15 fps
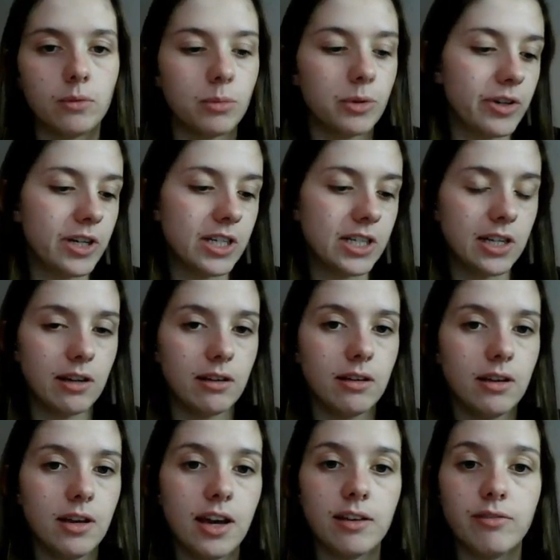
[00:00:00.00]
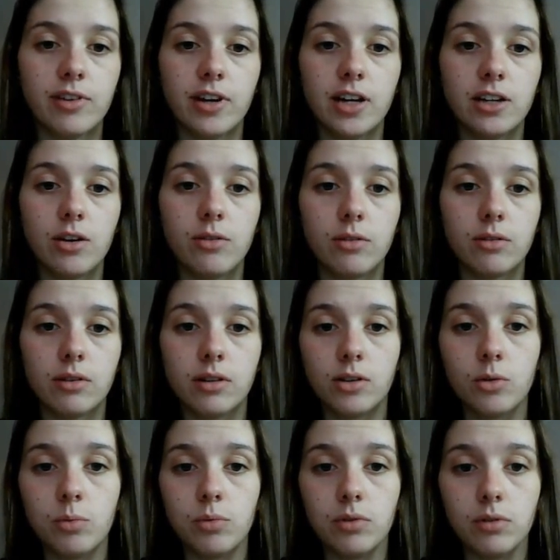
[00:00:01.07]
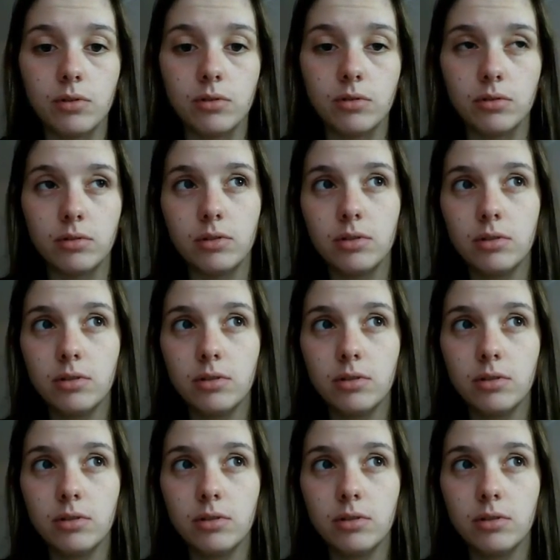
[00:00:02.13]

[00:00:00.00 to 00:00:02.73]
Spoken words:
be reading it. In fact, I know a couple,